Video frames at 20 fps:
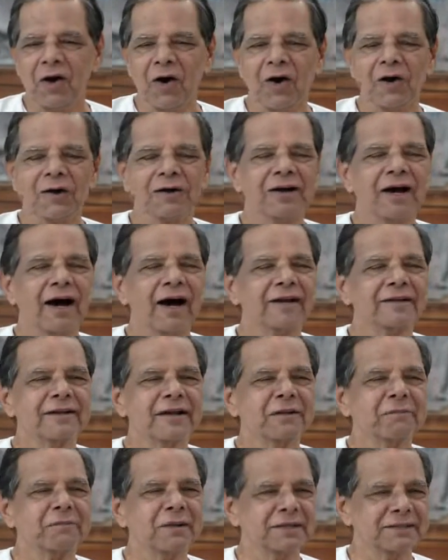on
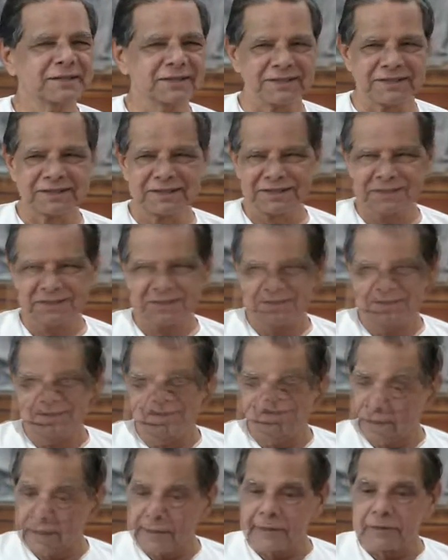other basis.
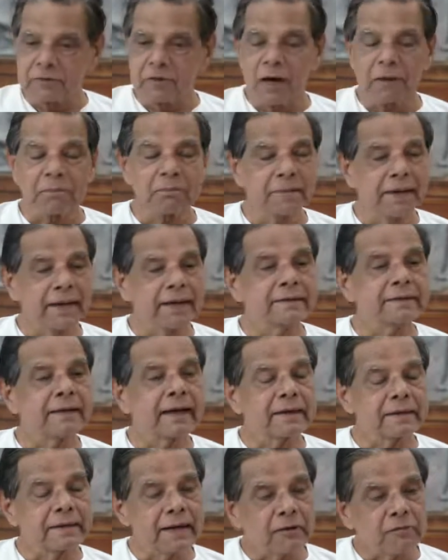That does not mean
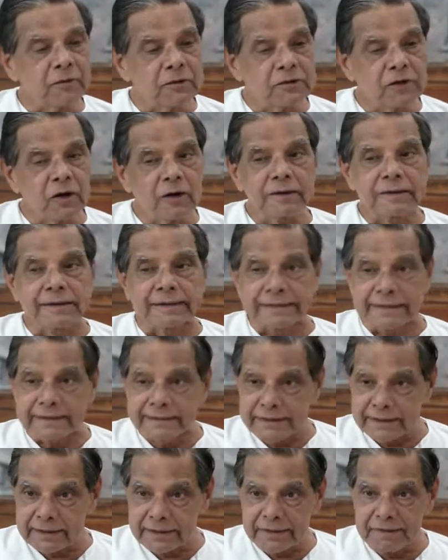that that was not
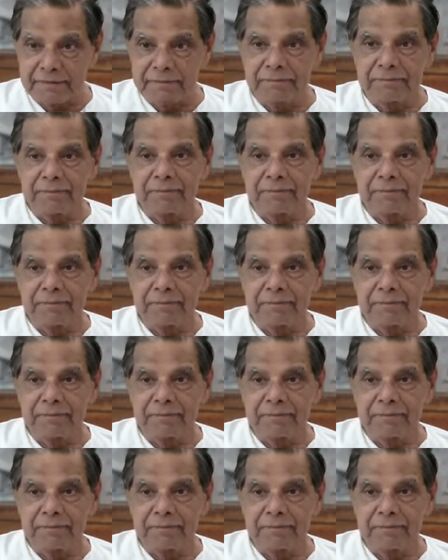necessary.